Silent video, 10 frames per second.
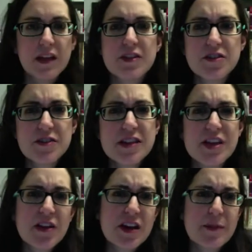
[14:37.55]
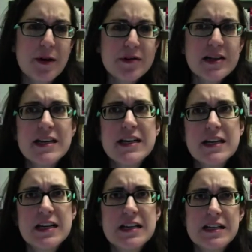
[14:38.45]
So if you think you got about,
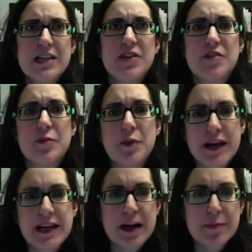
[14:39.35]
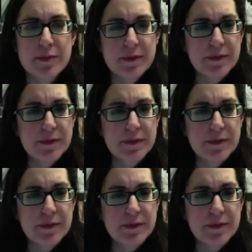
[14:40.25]
if you break it up,